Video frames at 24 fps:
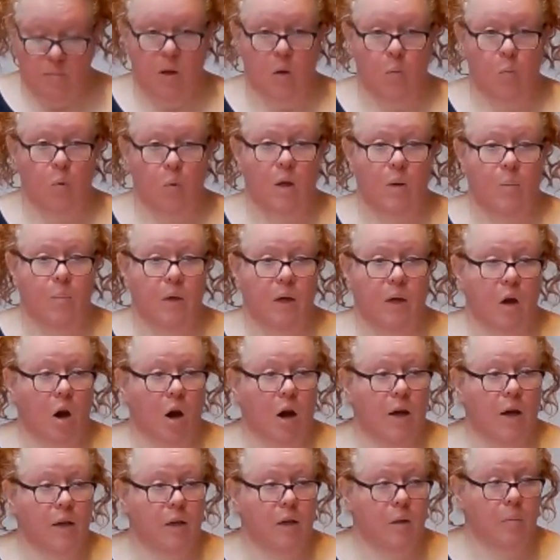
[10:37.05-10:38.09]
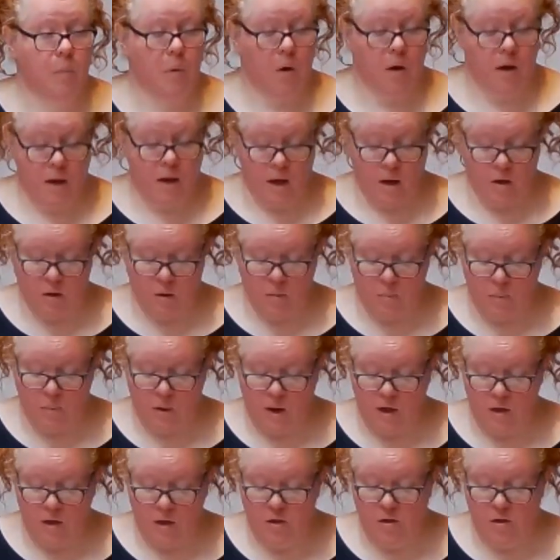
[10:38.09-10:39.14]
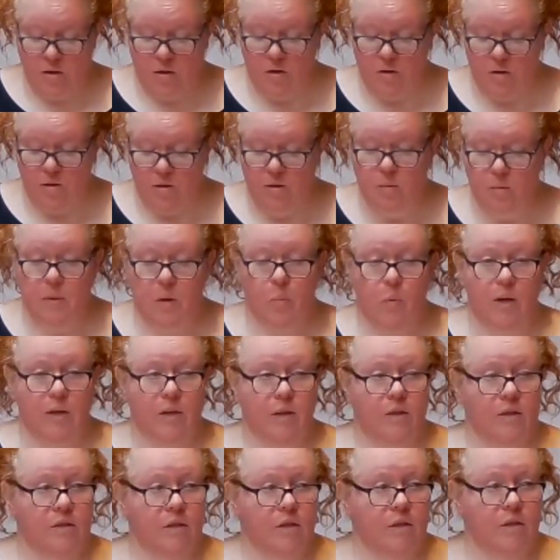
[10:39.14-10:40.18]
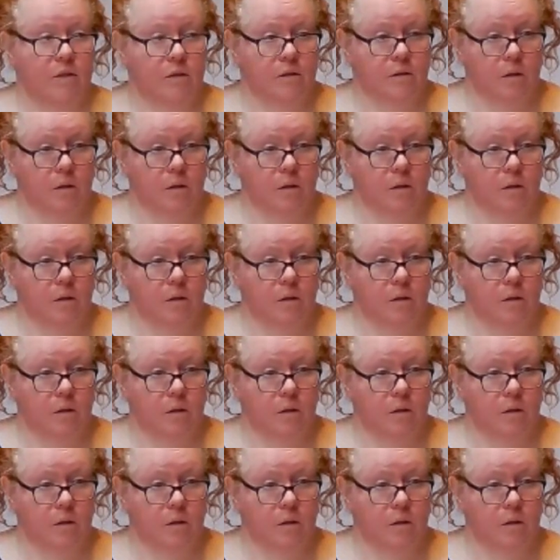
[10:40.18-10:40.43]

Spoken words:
may we be guided by our compassion to be witnesses